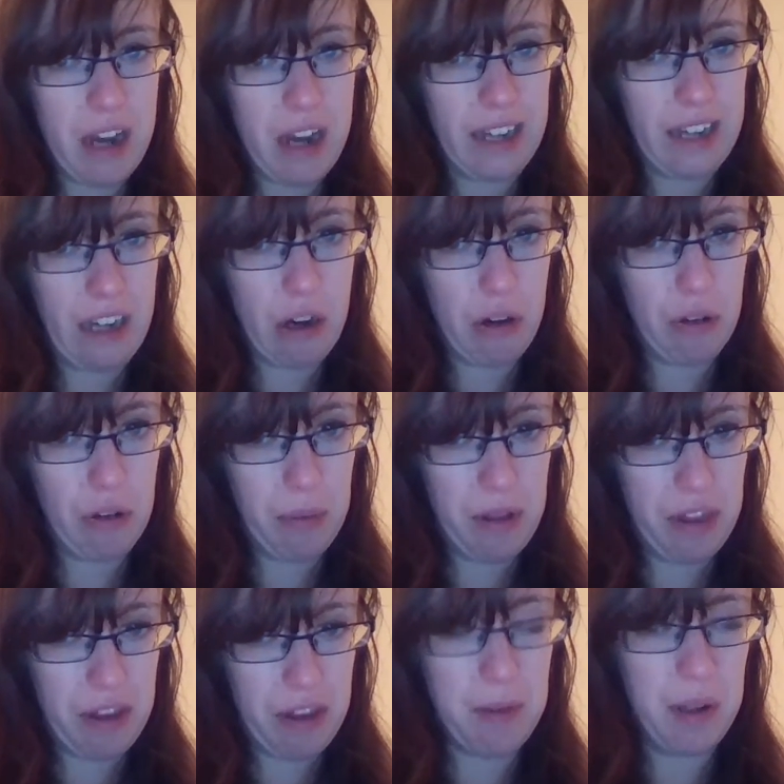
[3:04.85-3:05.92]
I get on
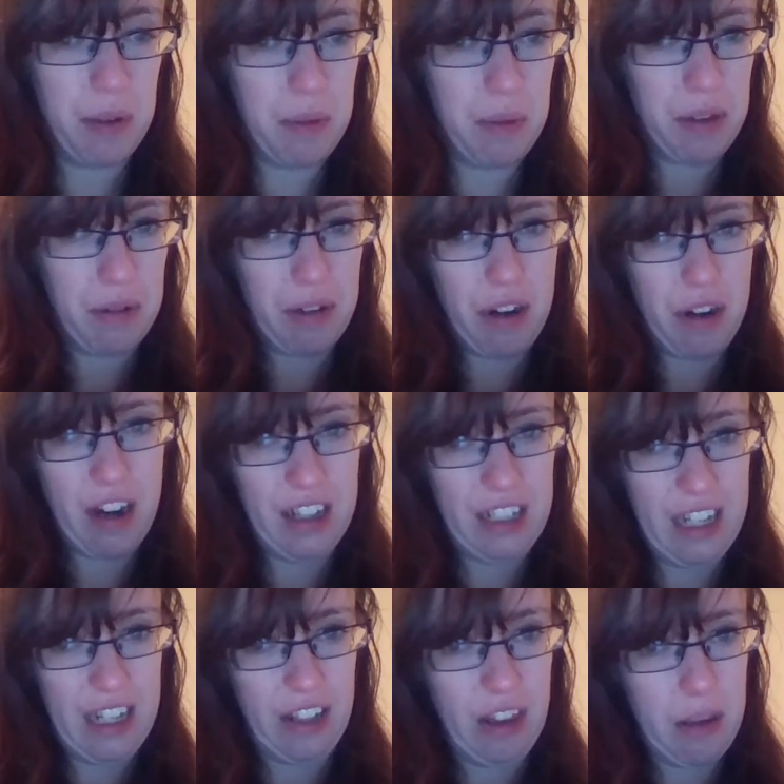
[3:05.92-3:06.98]
with them and whether or not I
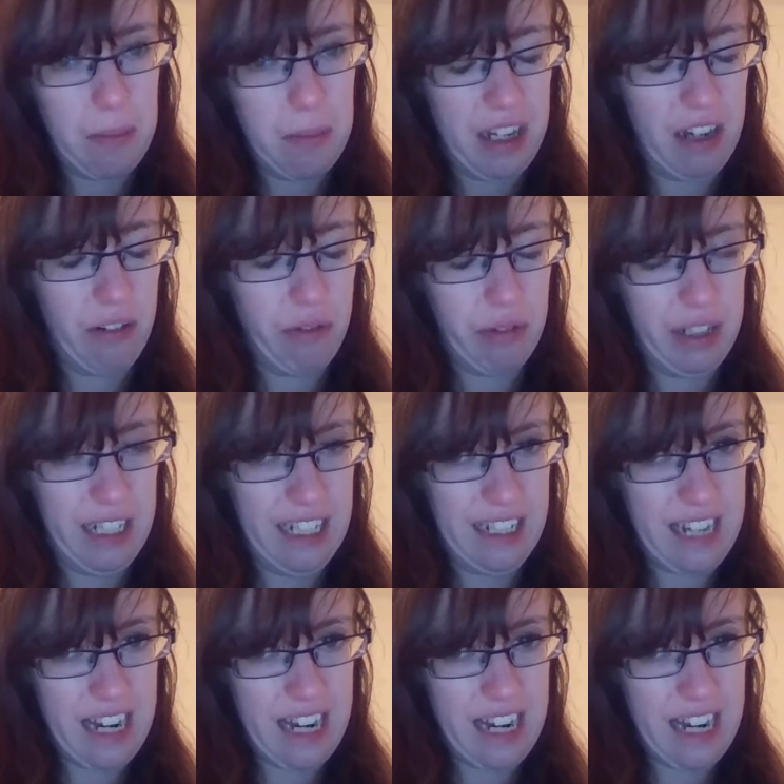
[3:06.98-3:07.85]
like them and if we need